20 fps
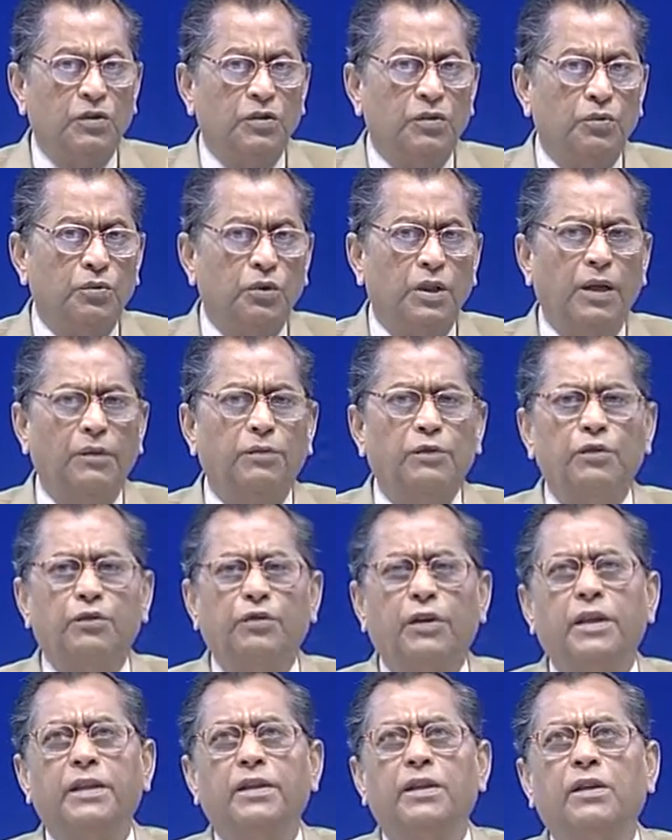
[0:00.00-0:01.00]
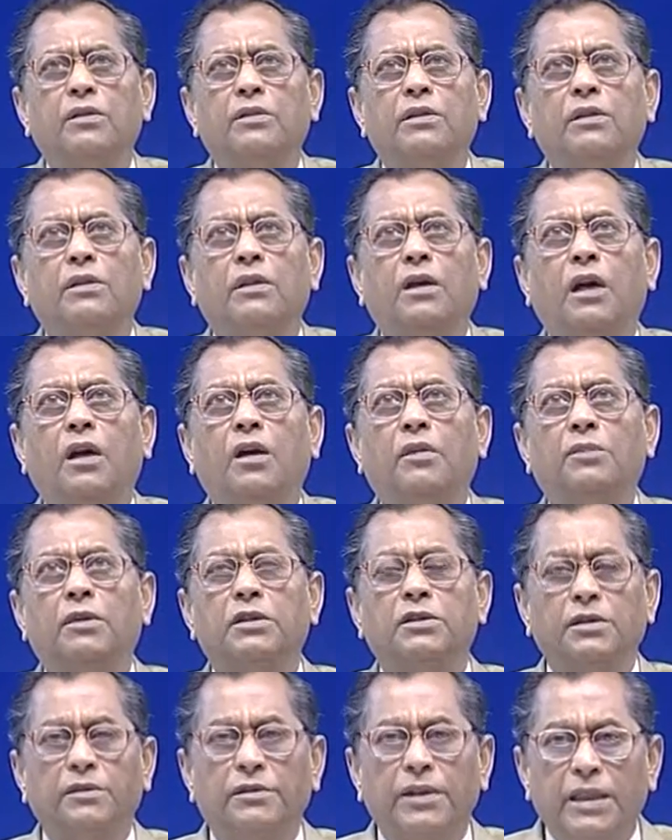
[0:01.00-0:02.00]
We have to find out how
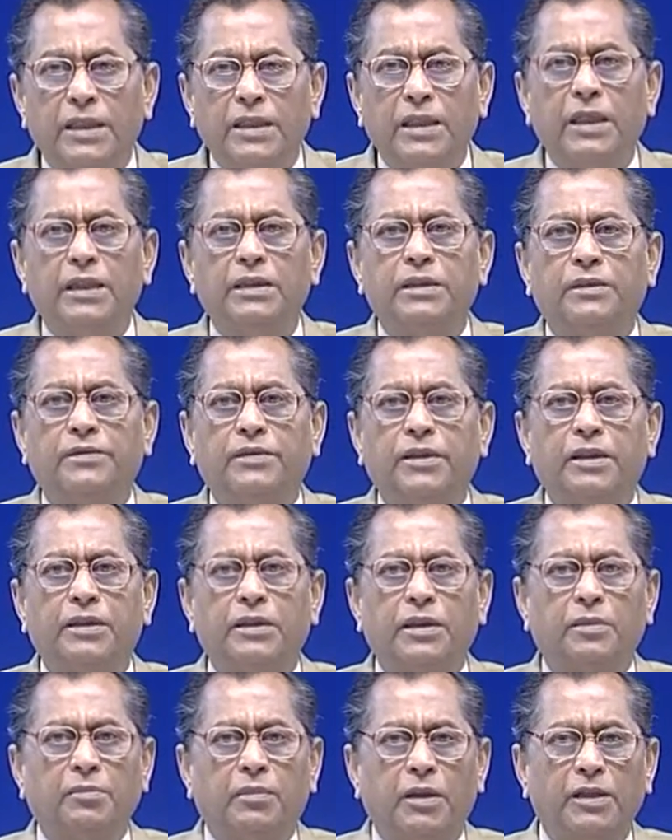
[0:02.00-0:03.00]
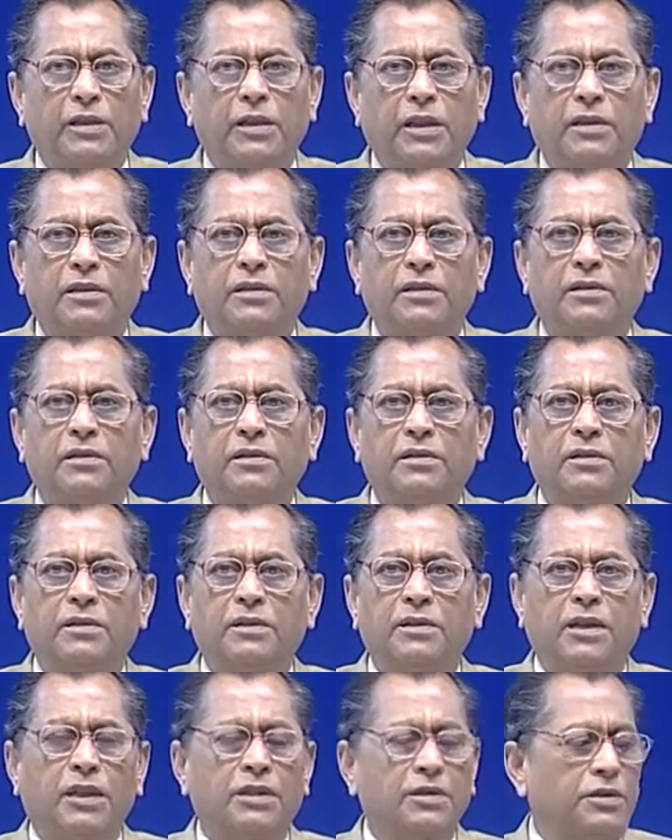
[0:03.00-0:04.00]
much of area is affected by that
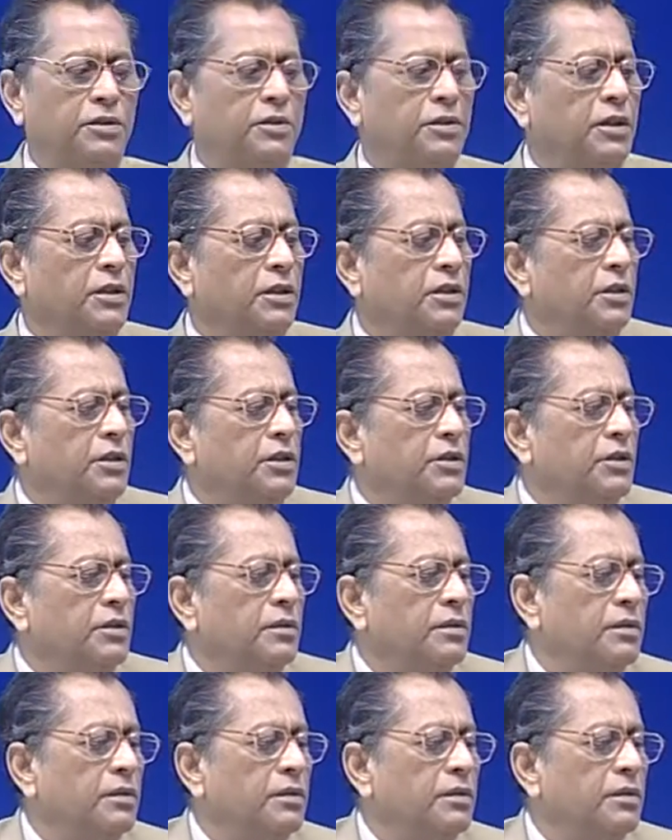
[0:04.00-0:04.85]
dust generation.